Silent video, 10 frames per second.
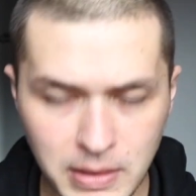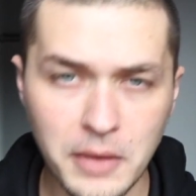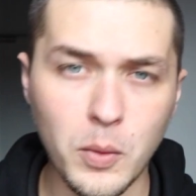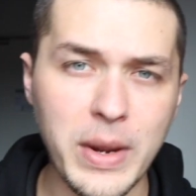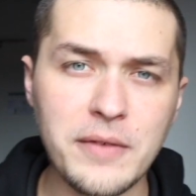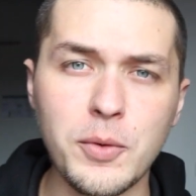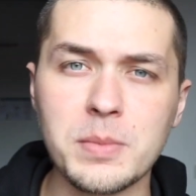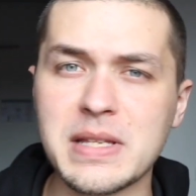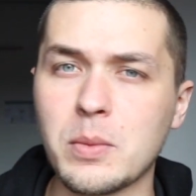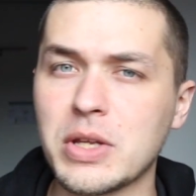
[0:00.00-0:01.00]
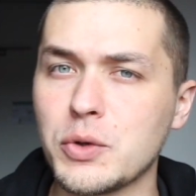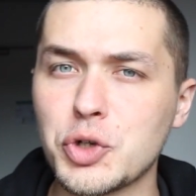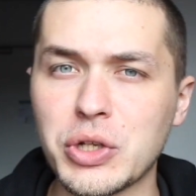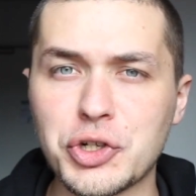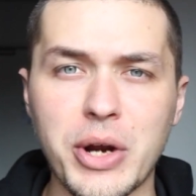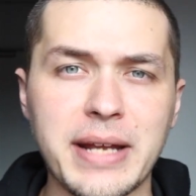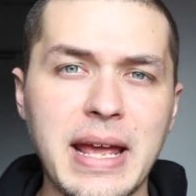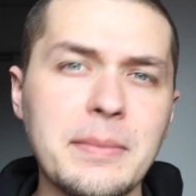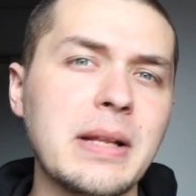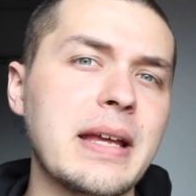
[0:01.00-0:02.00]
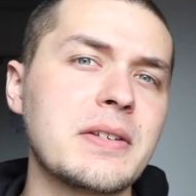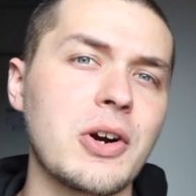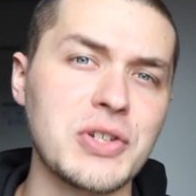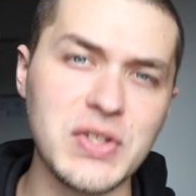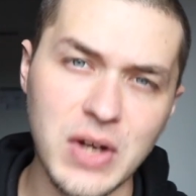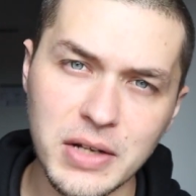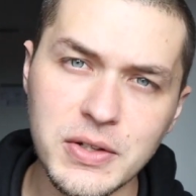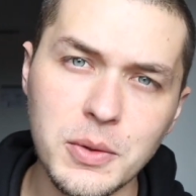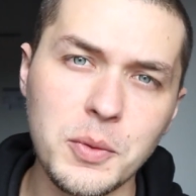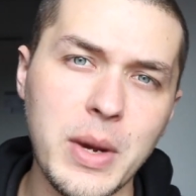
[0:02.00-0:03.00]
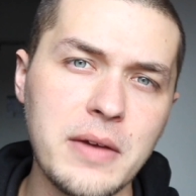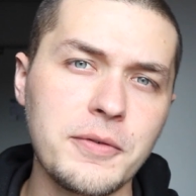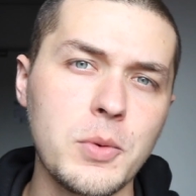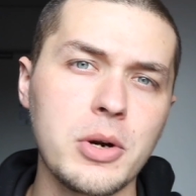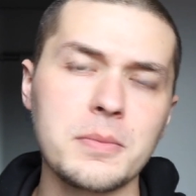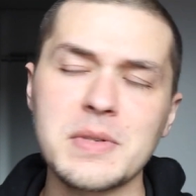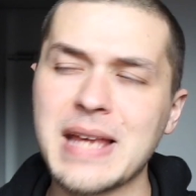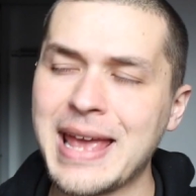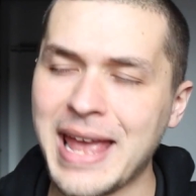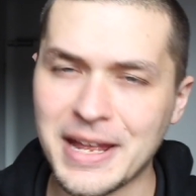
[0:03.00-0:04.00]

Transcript: Now the waveforms that we usually try and emulate are sawtooth waveforms